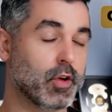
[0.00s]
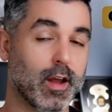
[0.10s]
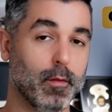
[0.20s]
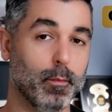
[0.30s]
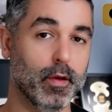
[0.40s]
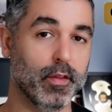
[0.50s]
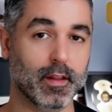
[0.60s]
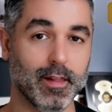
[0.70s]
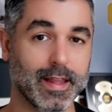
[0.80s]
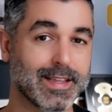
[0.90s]
how I'm building
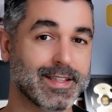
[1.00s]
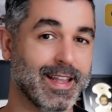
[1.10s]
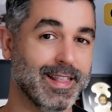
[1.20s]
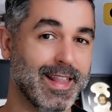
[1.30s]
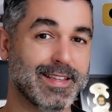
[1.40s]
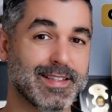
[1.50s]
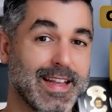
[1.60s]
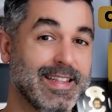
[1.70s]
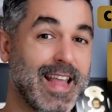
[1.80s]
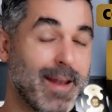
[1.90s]
the links in less
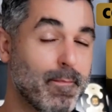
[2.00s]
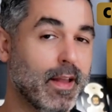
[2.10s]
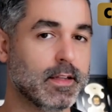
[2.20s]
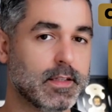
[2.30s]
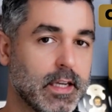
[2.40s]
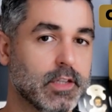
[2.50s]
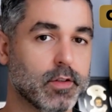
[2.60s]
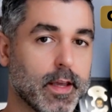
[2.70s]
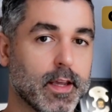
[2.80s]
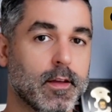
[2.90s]
than 10 minutes each
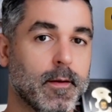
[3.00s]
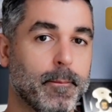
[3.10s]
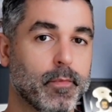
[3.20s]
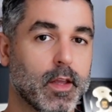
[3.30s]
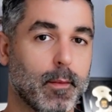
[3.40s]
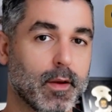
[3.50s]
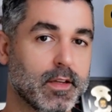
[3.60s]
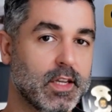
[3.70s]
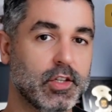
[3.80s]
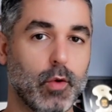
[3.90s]
link. And I'm going to
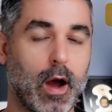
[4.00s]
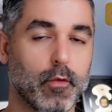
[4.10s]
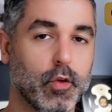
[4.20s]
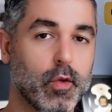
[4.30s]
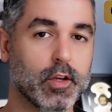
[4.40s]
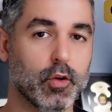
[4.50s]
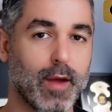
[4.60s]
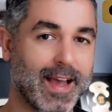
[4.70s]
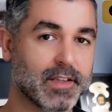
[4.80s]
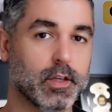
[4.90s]
teach you how you can do
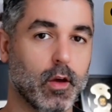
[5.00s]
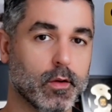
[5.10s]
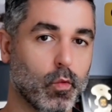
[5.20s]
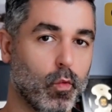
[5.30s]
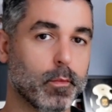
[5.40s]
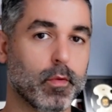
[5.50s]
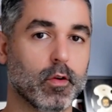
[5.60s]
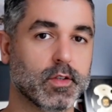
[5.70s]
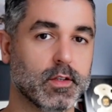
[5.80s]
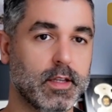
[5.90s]
SEO as a
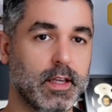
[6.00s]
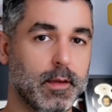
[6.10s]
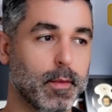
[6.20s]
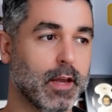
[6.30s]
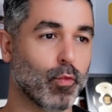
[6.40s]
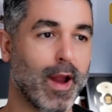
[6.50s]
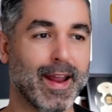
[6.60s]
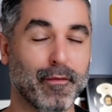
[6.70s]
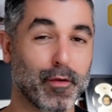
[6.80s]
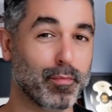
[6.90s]
one-person team and
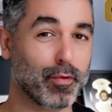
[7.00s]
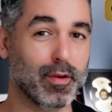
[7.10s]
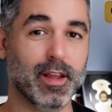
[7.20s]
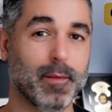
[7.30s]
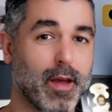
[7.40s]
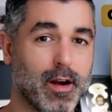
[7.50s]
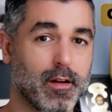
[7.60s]
rank for brutally competitive